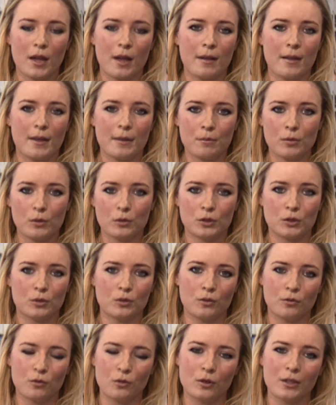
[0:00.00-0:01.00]
imports to
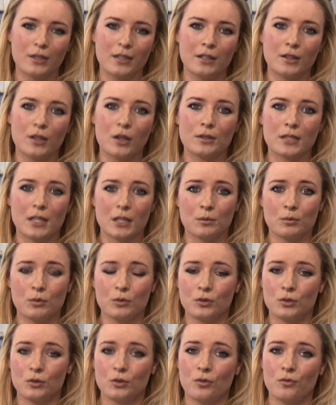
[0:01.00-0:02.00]
have fallen and those
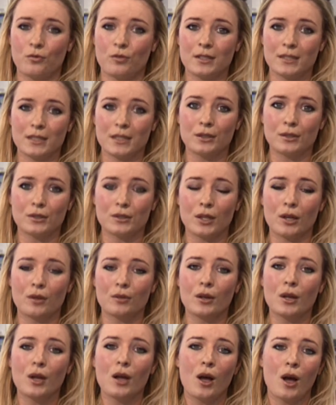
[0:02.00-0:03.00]
exports to have risen,
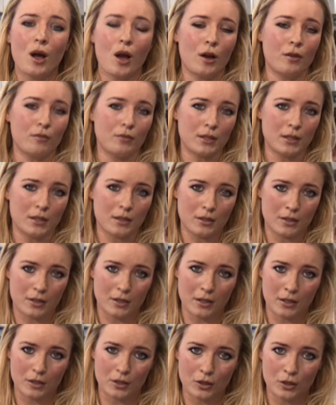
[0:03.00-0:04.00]
so hopefully looking
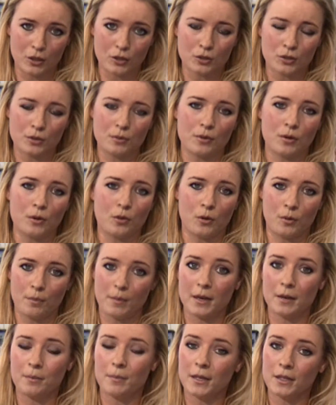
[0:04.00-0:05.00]
like a good or a
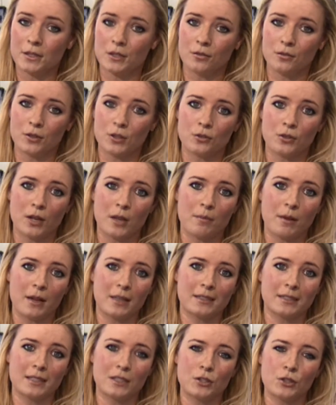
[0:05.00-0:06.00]
better picture for the trade
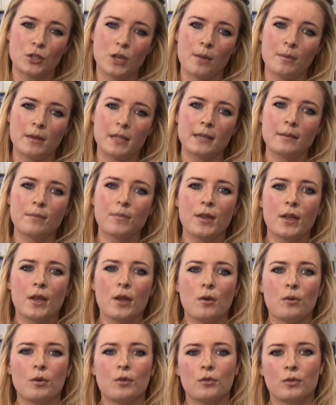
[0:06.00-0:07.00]
balance in Germany.
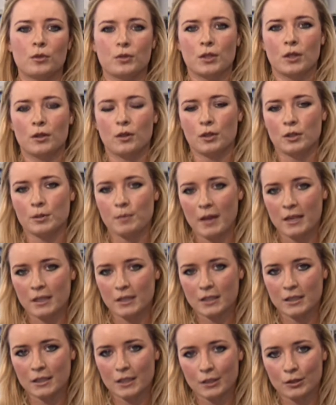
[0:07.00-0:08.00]
We've also got
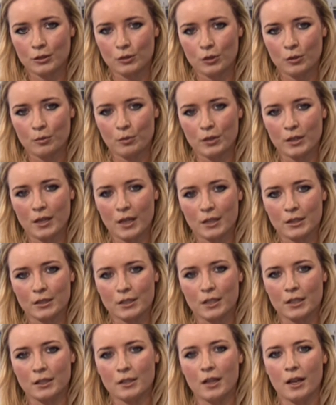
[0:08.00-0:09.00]
Spanish industrial
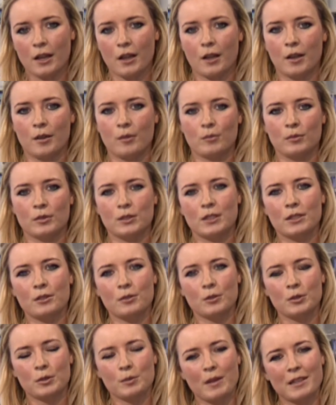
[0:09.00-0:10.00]
production, we're still
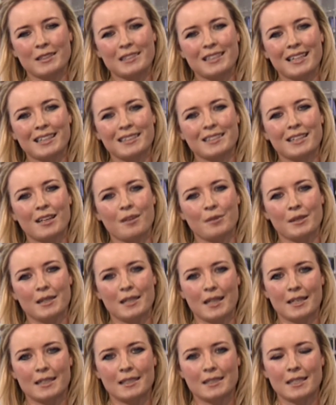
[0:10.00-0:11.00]
expecting that to come in
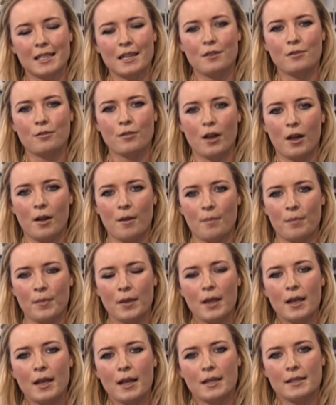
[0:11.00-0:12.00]
negative, down
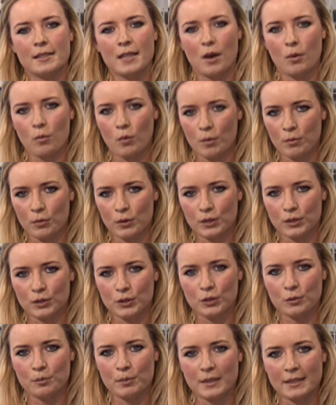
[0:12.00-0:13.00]

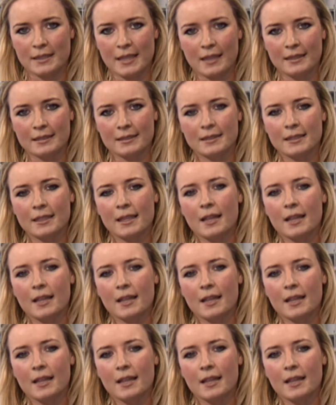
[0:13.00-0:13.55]
1.2%.